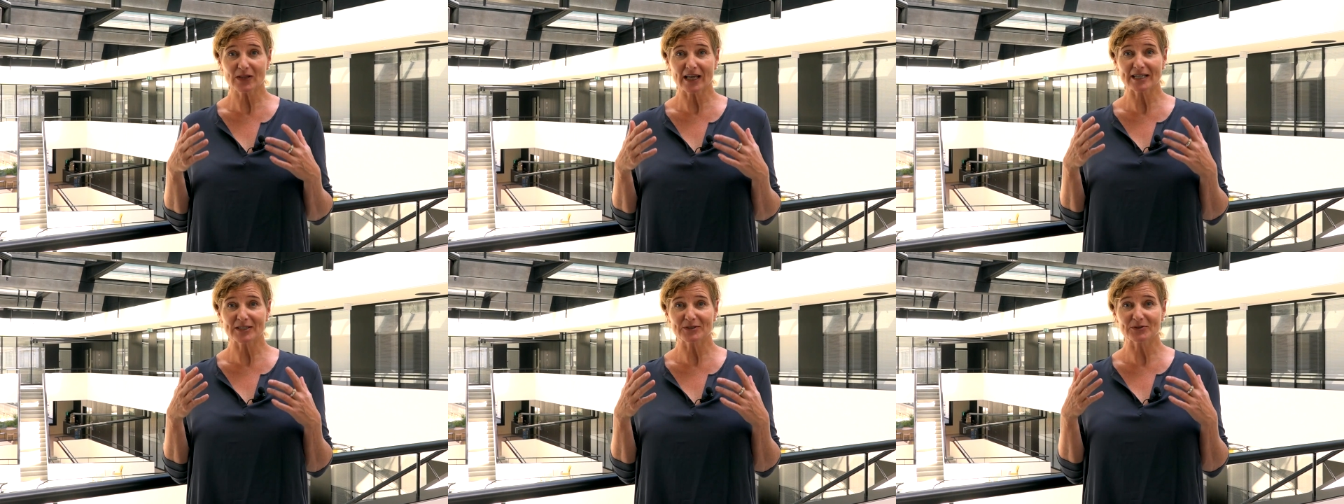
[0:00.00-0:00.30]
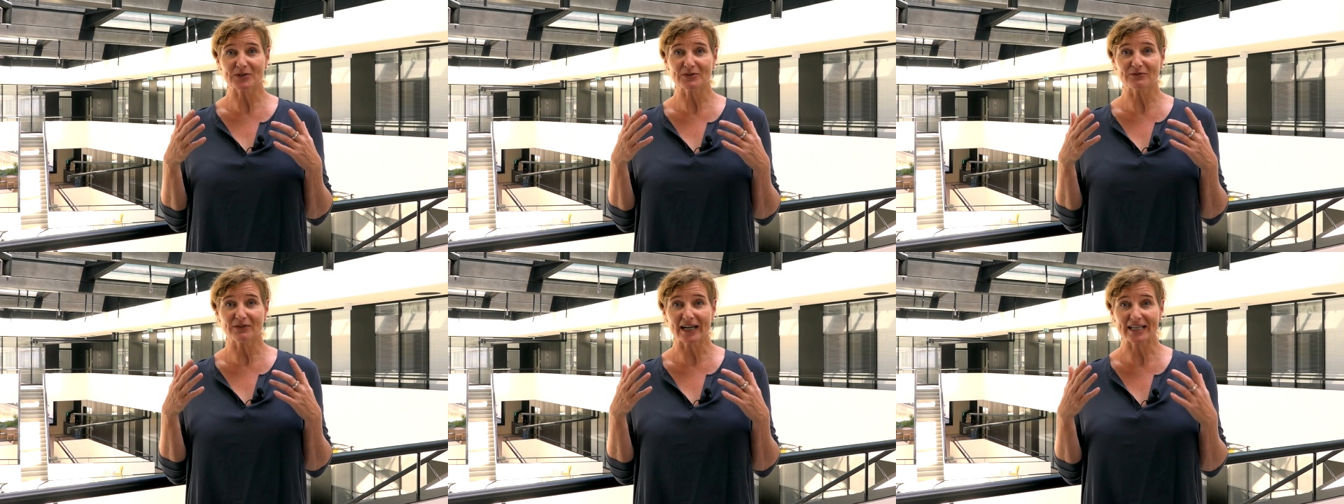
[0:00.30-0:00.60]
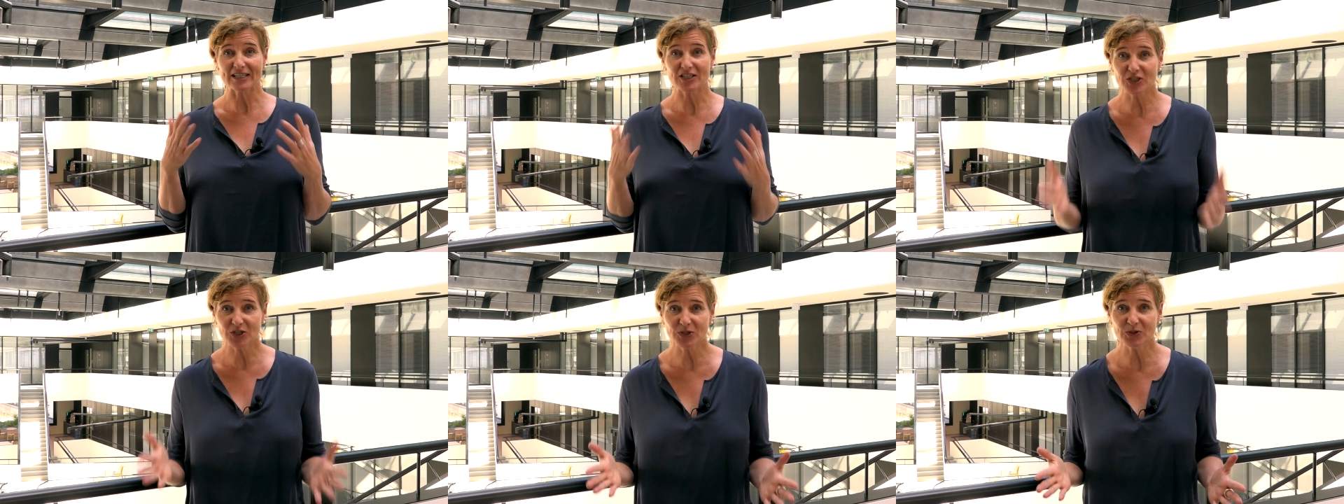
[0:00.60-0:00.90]
like to
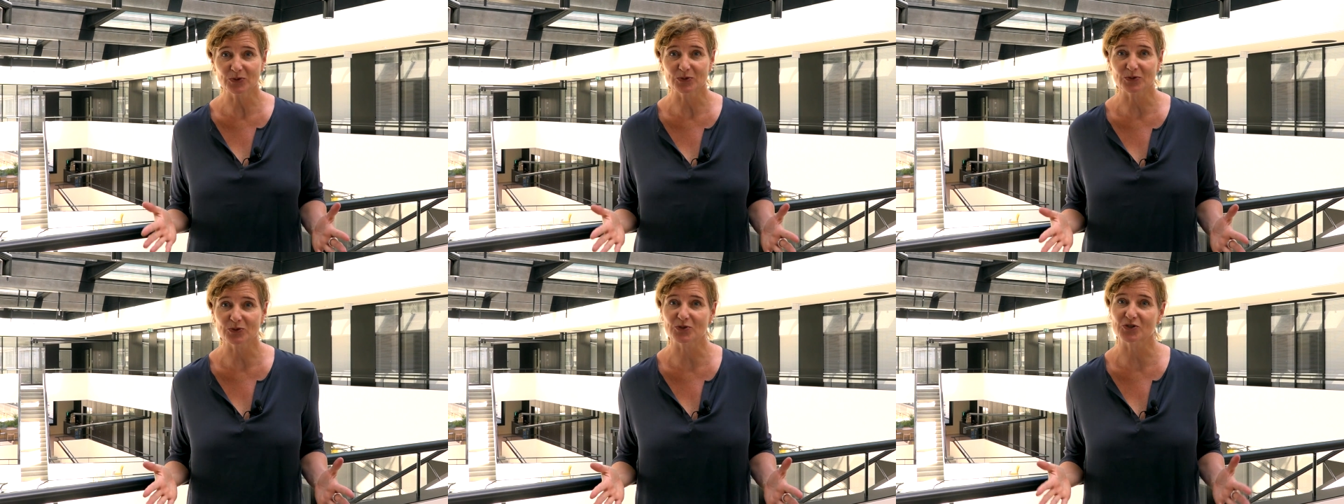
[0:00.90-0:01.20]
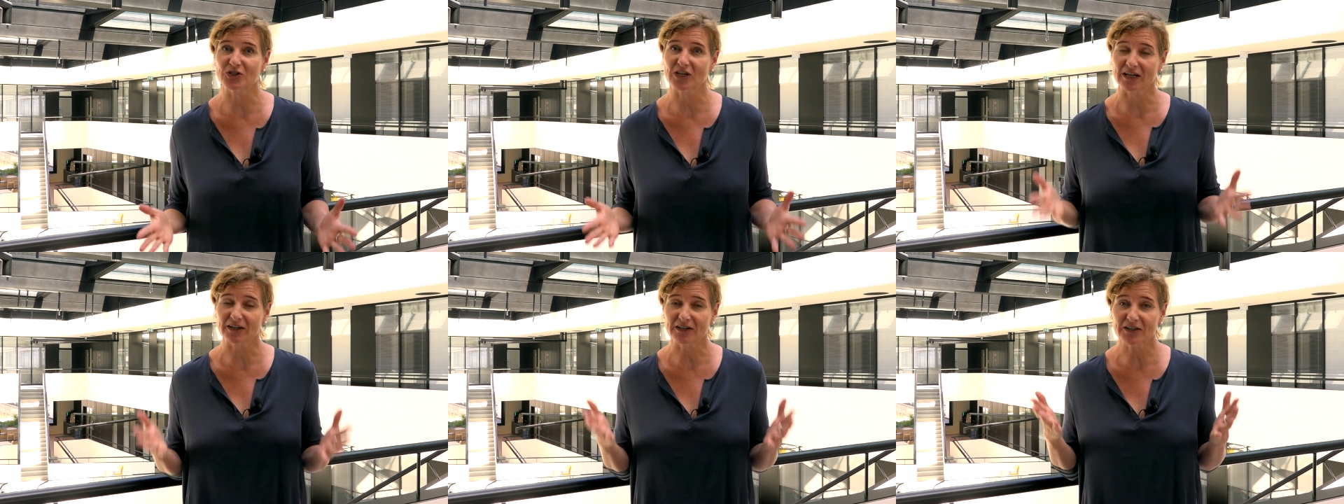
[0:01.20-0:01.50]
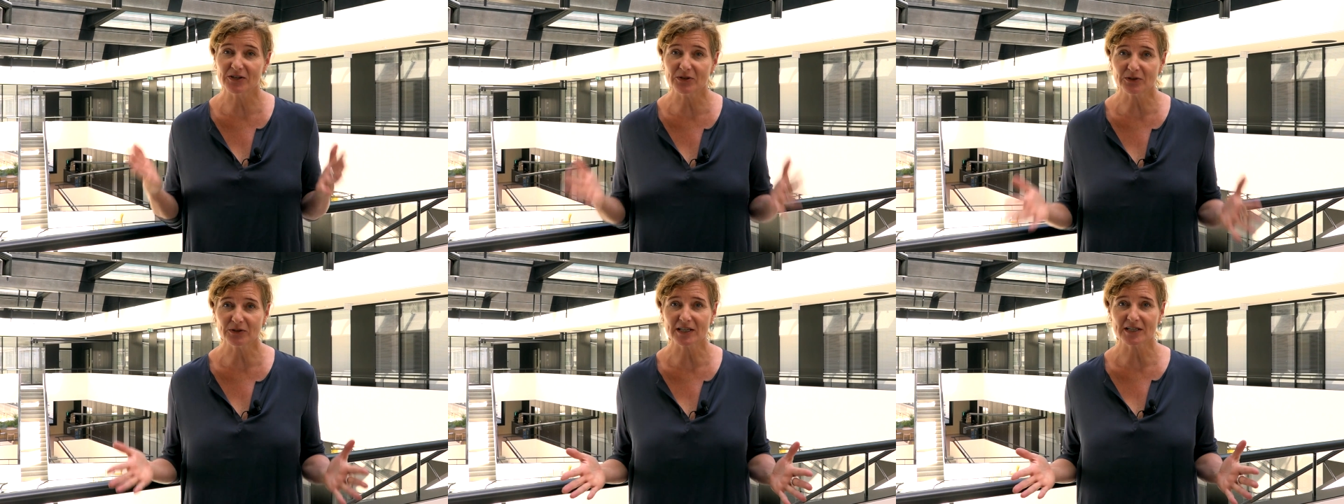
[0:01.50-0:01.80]
invite you to share
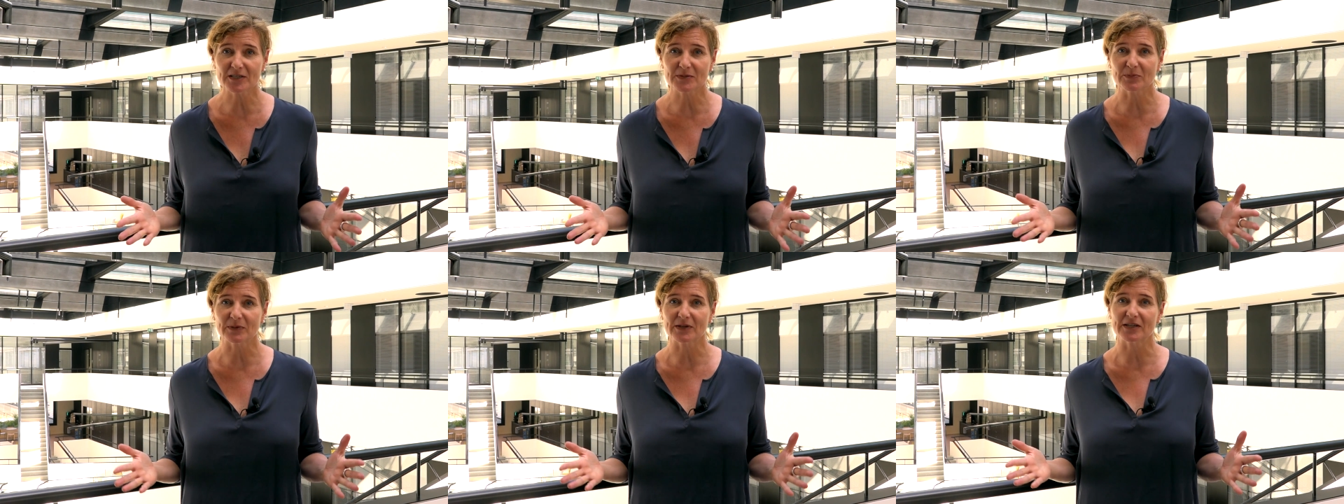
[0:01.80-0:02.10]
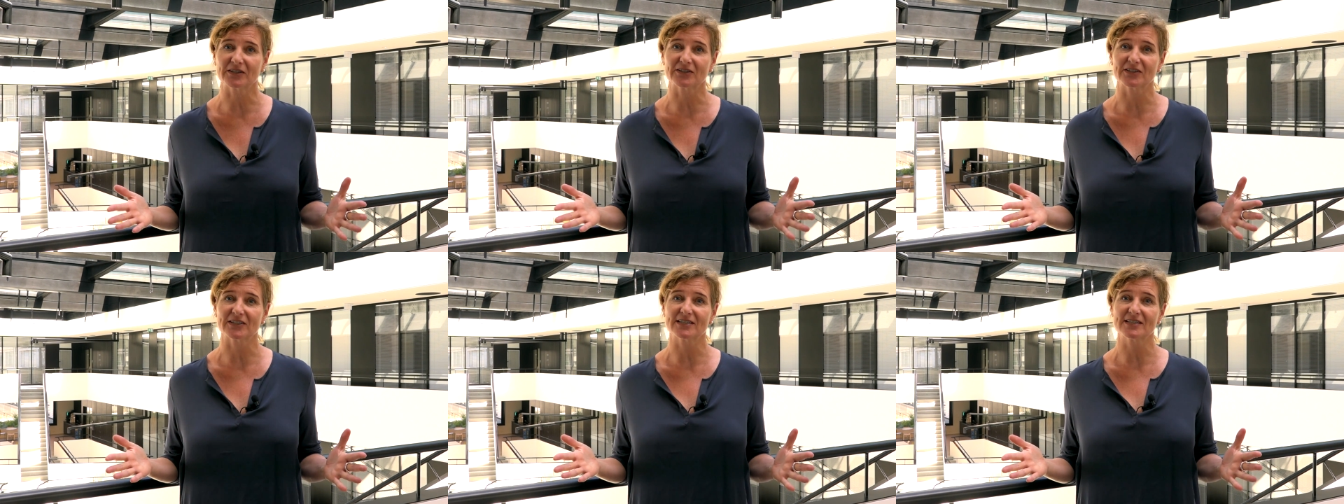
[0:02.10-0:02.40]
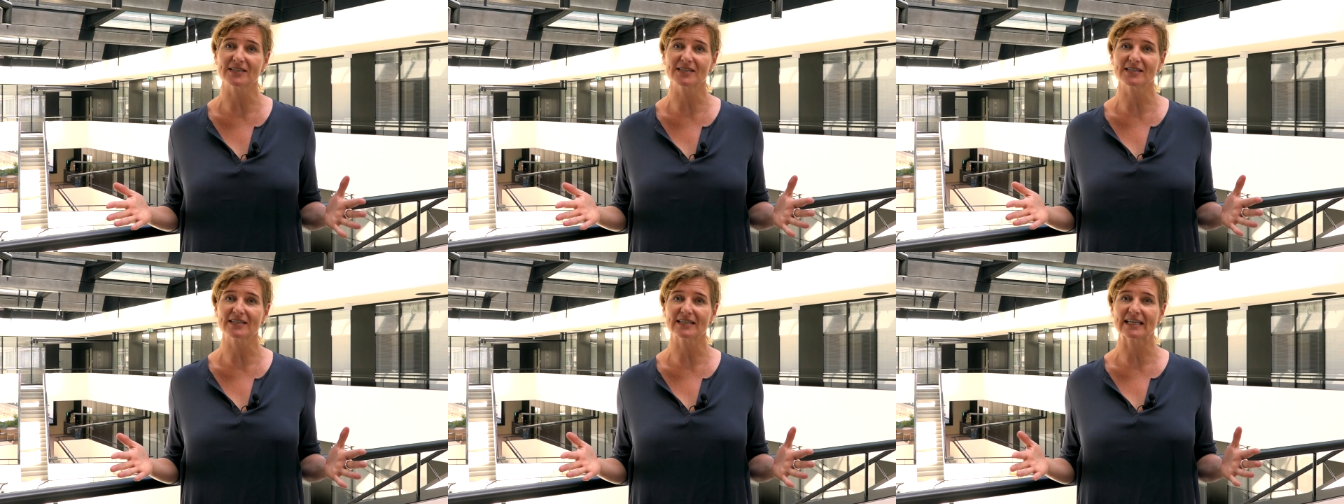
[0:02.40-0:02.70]
your
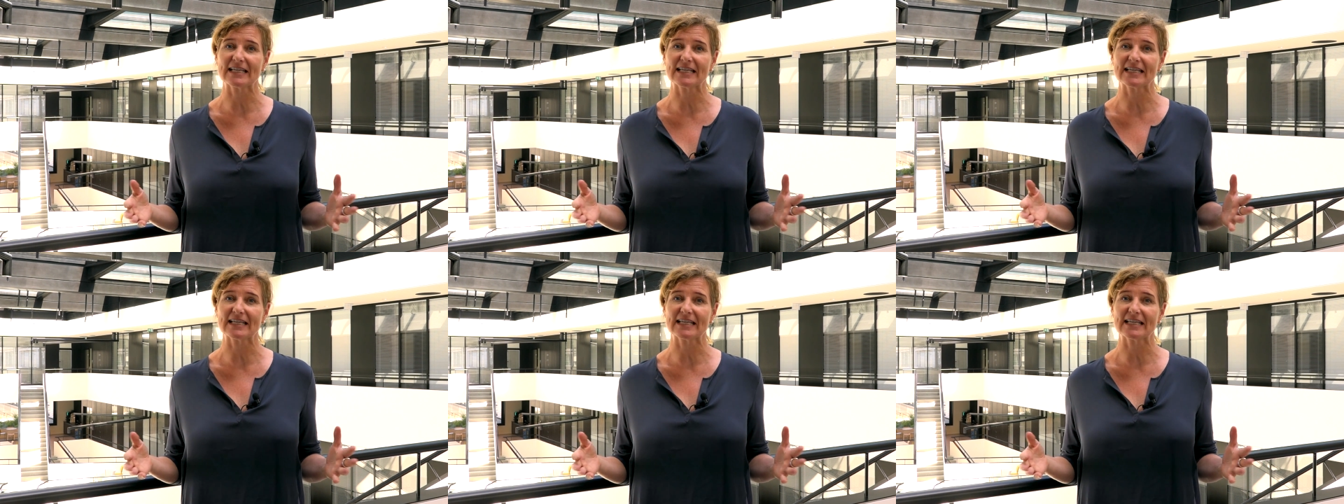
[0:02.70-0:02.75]
experience